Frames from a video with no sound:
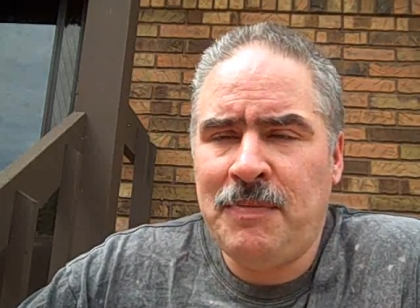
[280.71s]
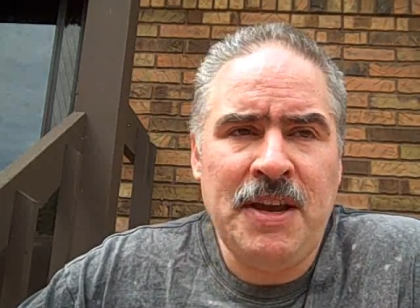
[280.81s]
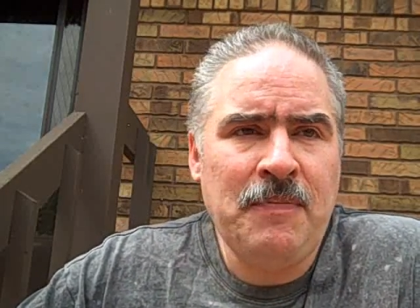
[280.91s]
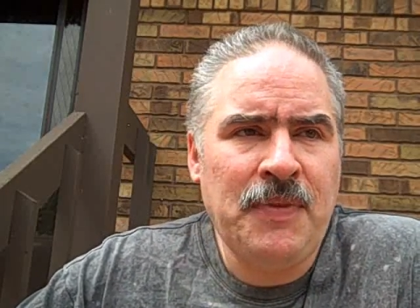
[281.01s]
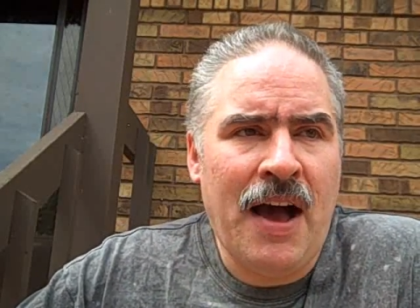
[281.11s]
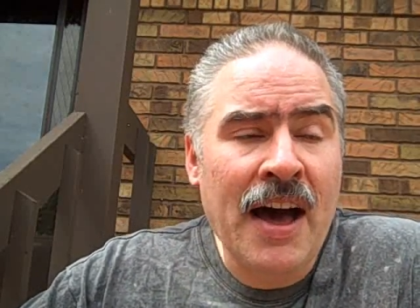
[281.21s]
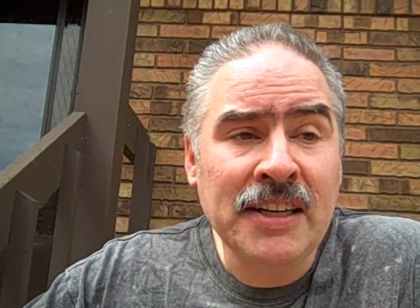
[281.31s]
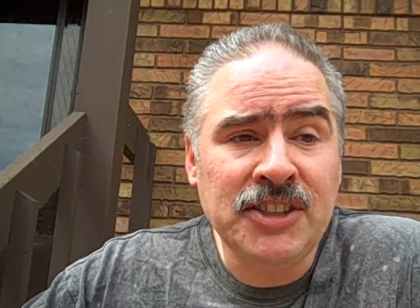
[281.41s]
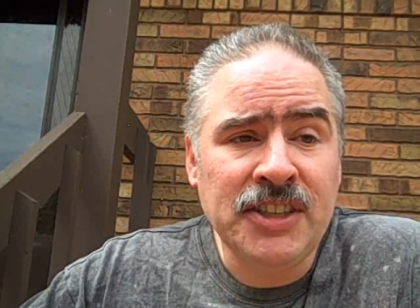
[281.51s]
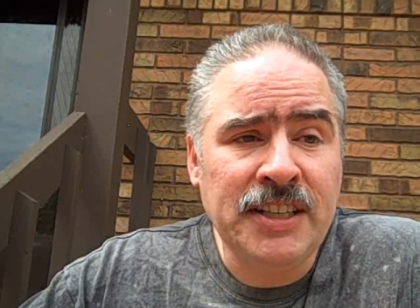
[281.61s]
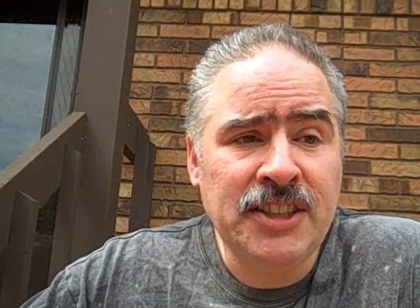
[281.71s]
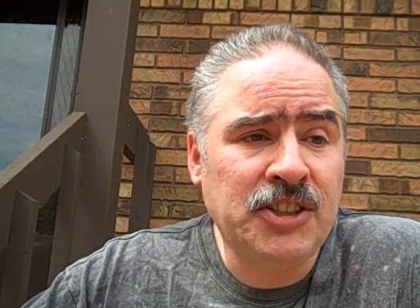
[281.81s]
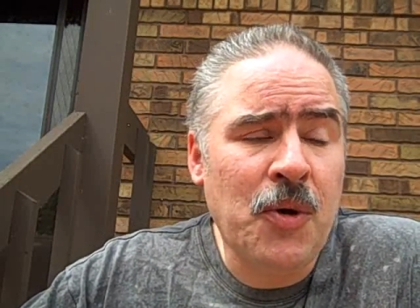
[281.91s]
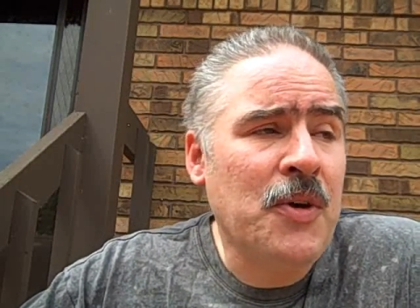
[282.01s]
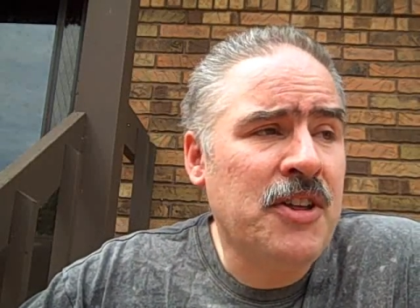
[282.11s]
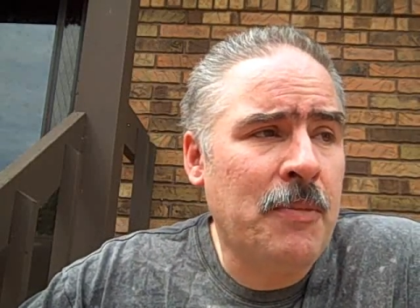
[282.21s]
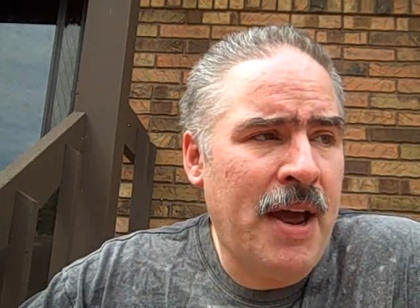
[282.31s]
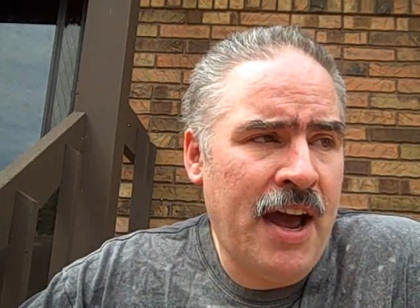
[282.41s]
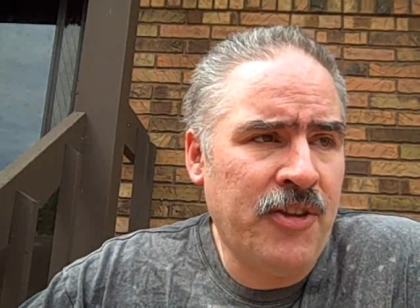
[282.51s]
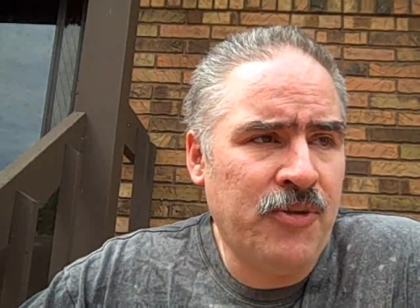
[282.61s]
I mean, honestly, just going to the
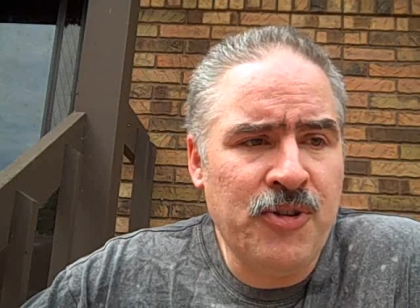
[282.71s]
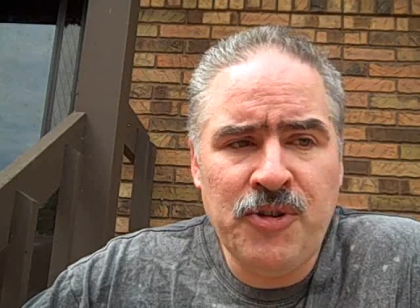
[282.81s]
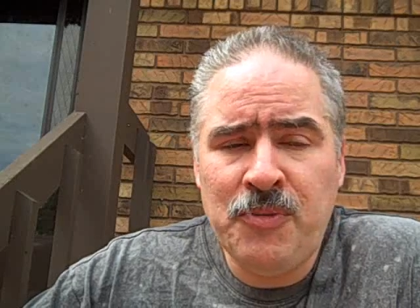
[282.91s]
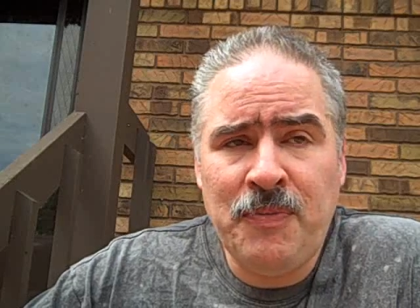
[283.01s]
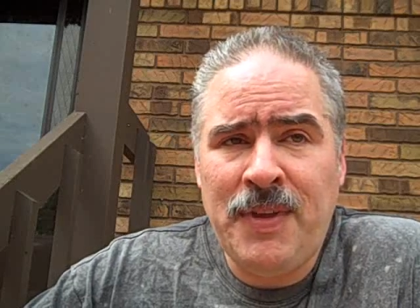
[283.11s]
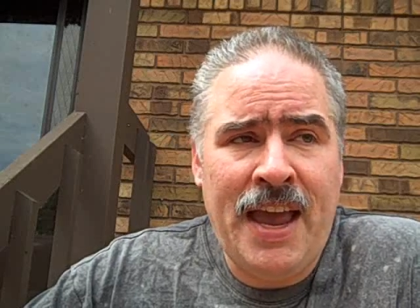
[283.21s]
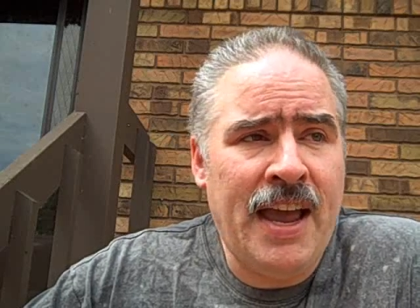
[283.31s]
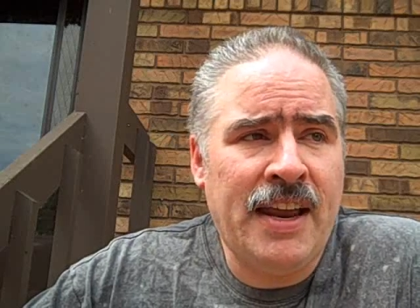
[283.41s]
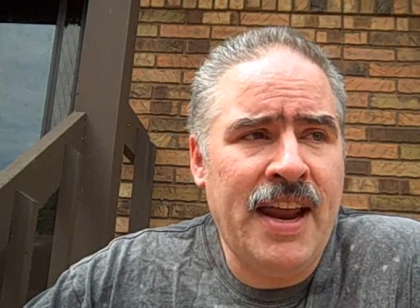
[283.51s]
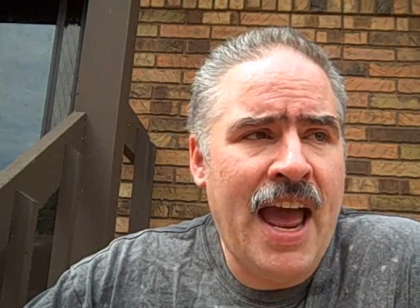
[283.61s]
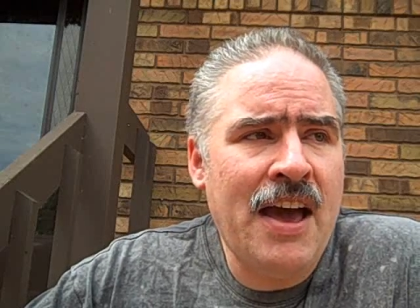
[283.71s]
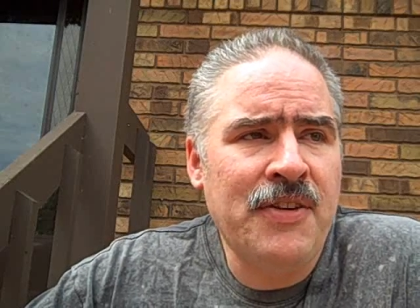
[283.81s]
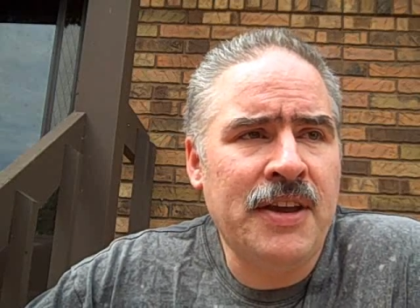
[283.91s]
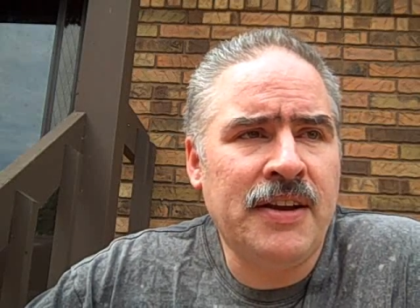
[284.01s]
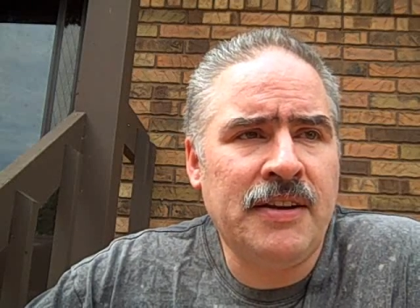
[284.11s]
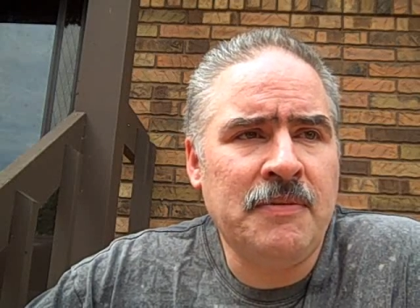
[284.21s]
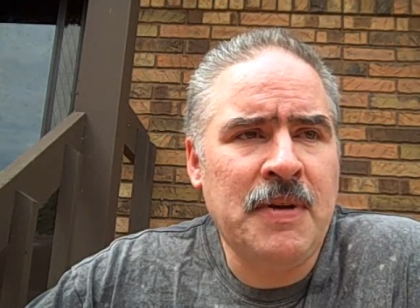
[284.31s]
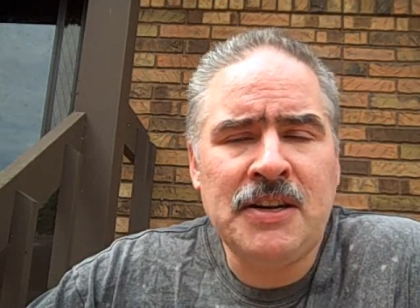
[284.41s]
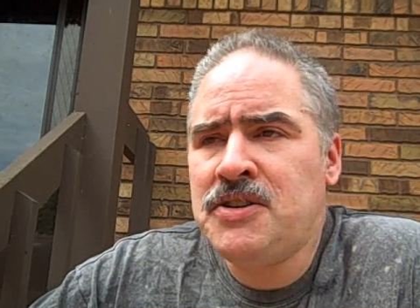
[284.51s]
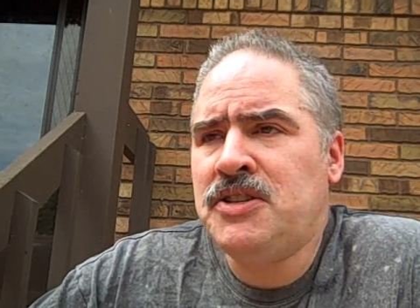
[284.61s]
bathroom and having
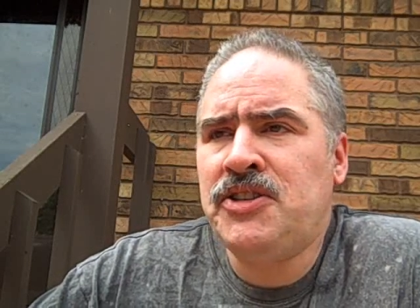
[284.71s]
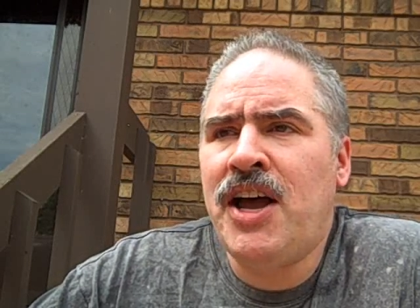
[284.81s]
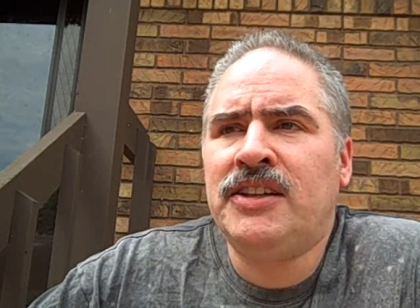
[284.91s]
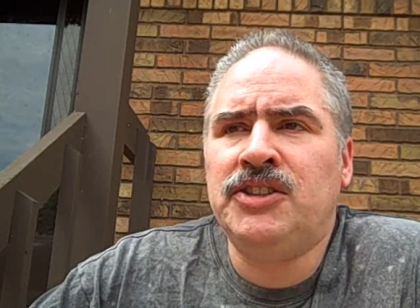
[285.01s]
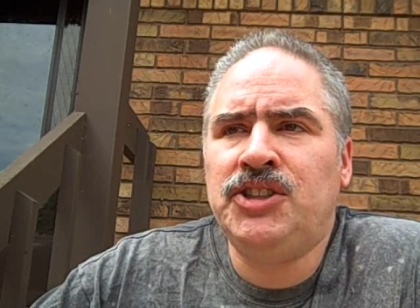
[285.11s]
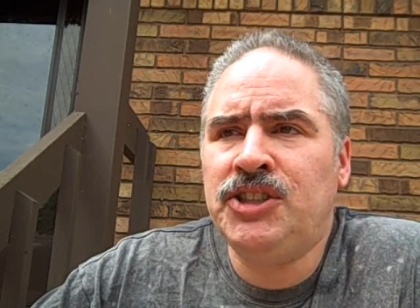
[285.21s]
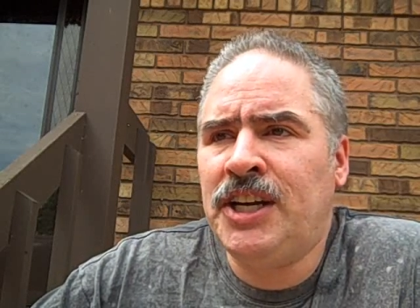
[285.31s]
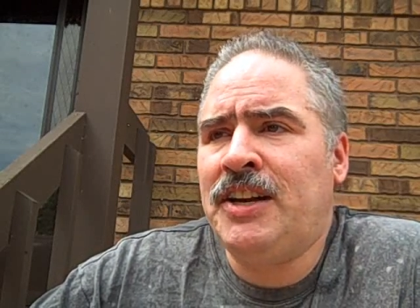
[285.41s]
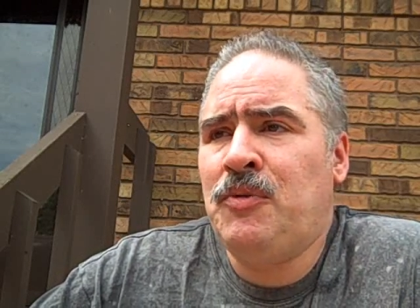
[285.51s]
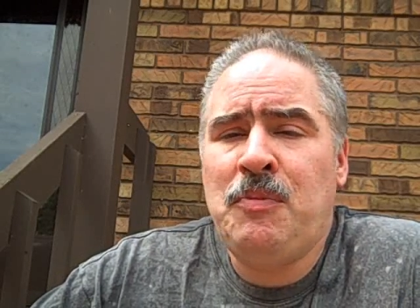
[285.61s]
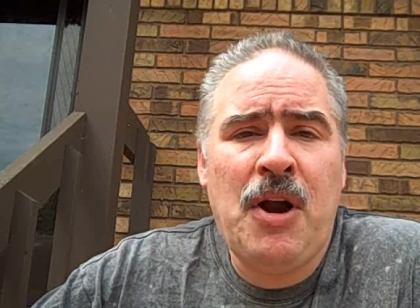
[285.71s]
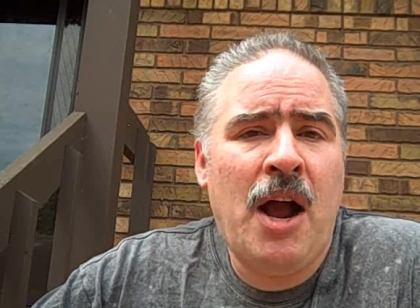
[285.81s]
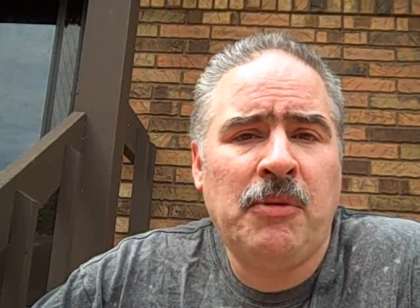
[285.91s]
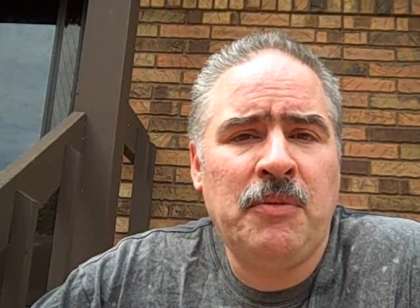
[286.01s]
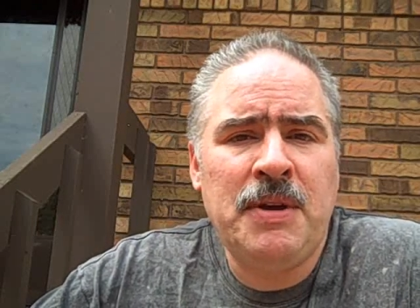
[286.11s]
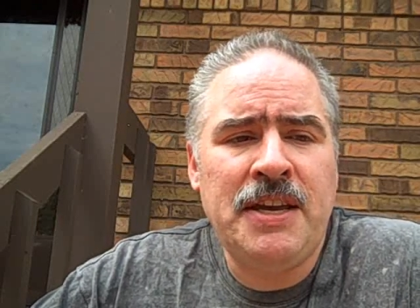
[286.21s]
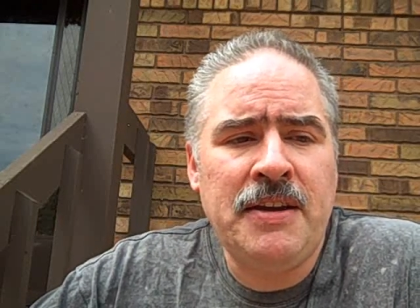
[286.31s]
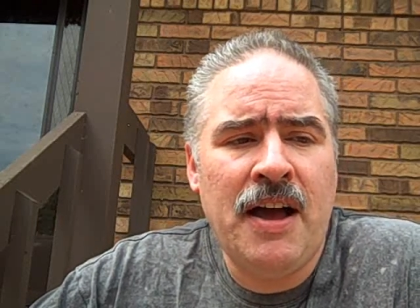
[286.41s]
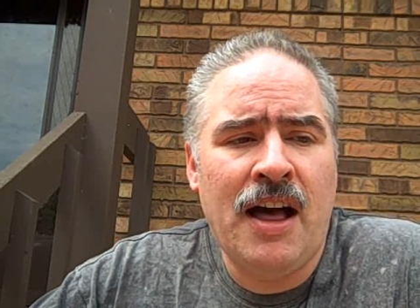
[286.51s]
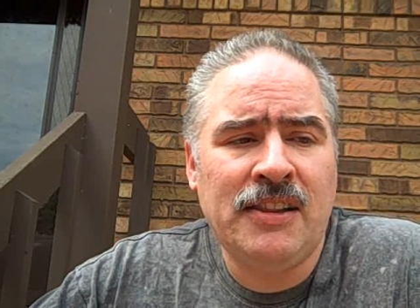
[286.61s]
a good solid shit would probably
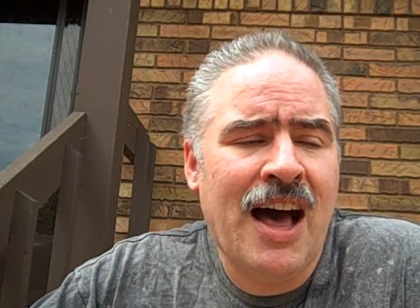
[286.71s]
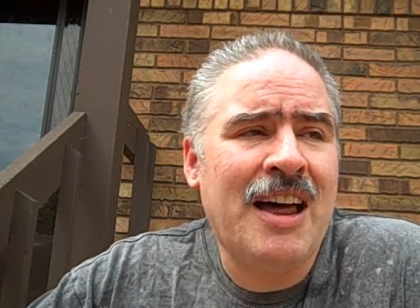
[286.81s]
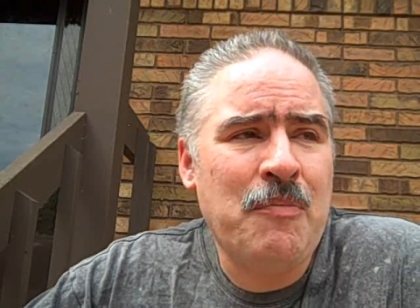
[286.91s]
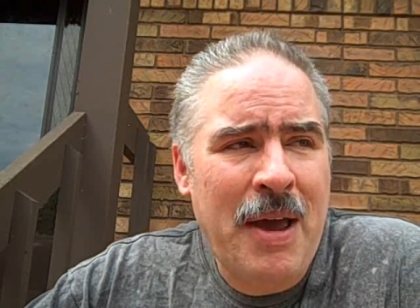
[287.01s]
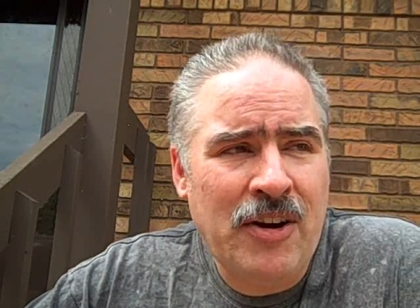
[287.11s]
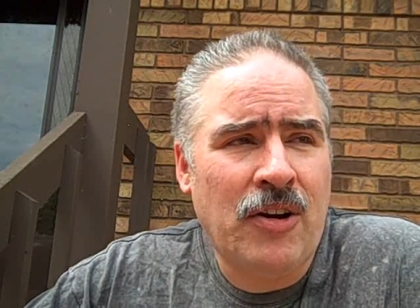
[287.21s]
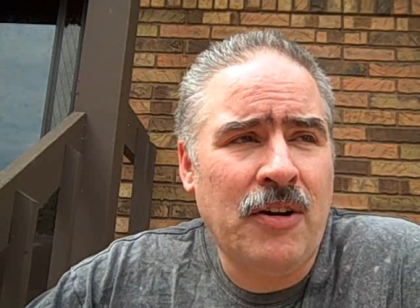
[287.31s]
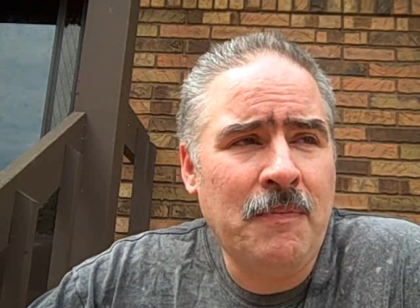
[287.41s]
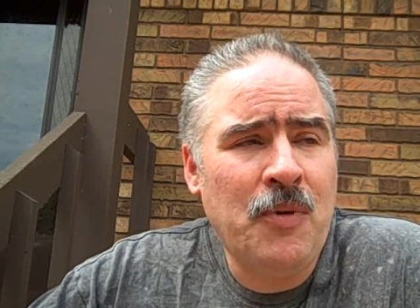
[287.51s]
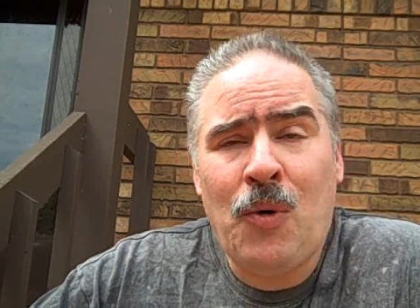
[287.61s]
be a lot better,